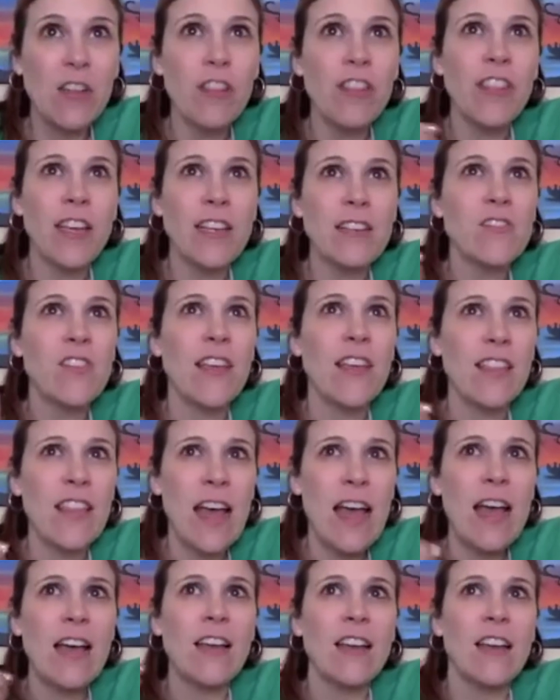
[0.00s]
little things
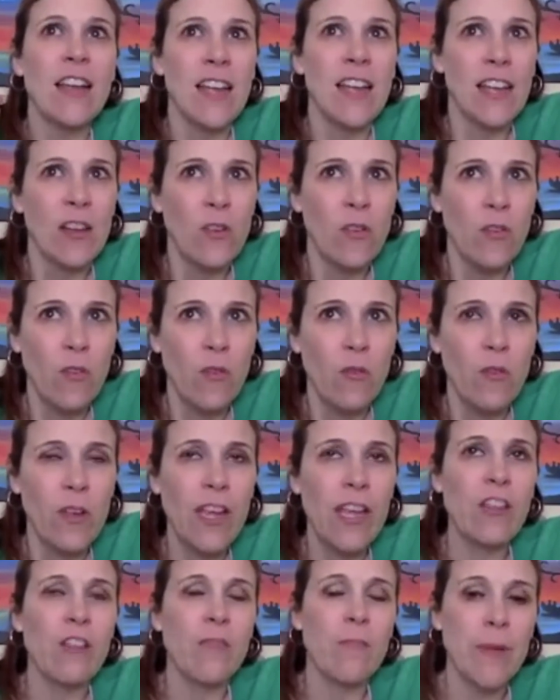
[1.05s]
like that,
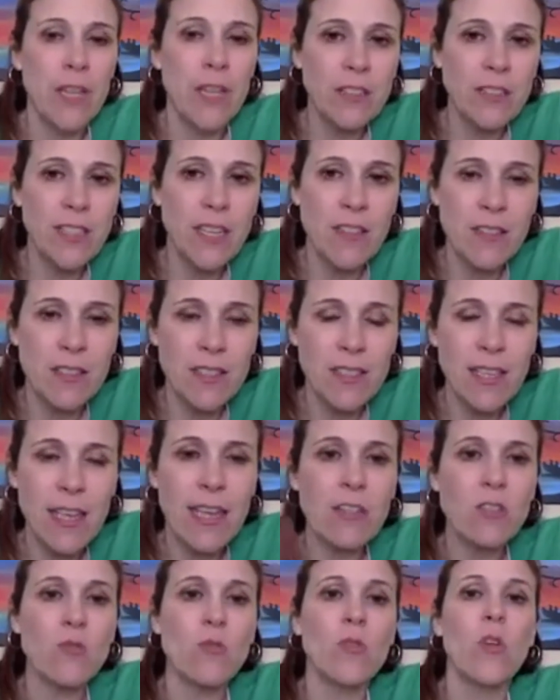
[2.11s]
either built in the
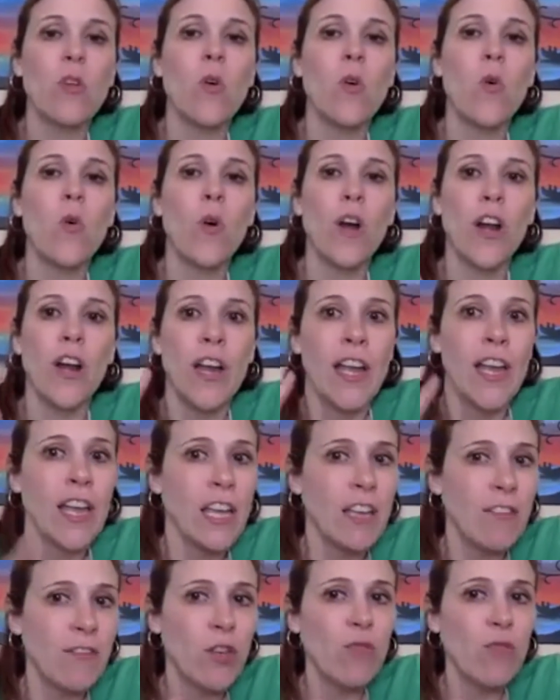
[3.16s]
schedule, or
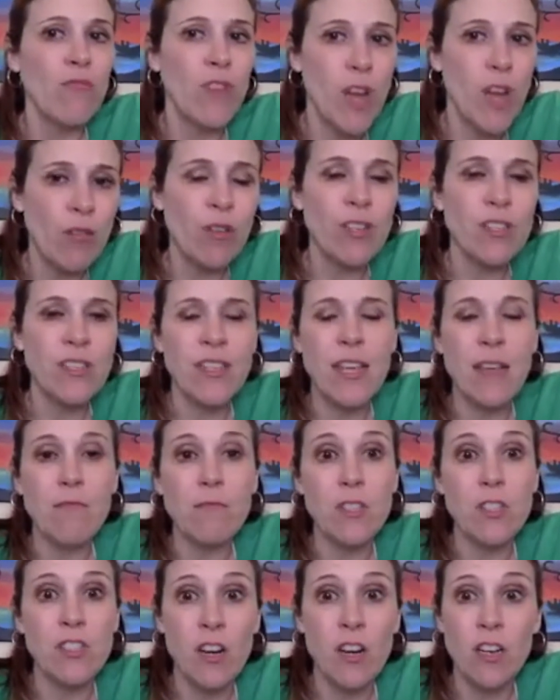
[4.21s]
if you notice
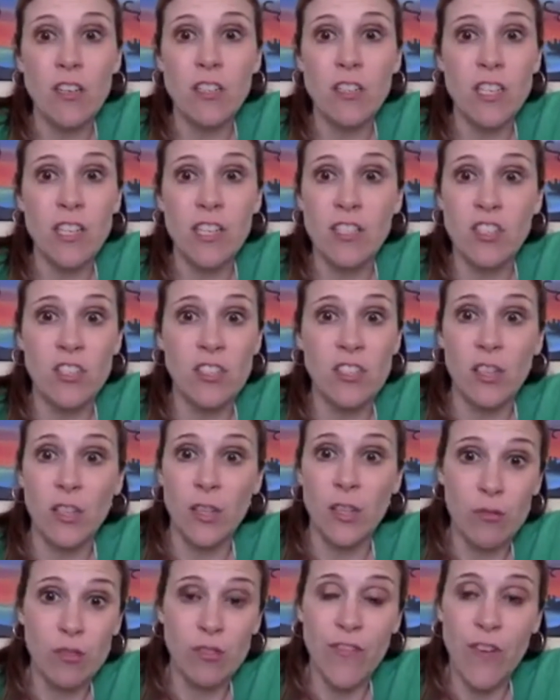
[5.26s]
them start to
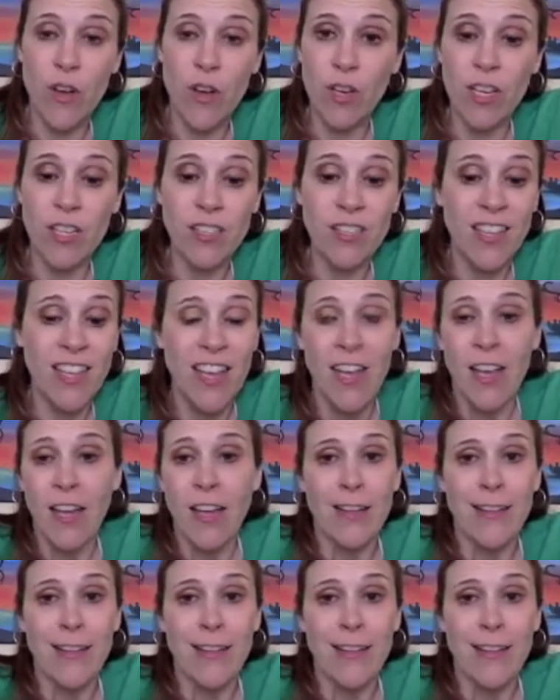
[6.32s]
just lose focus,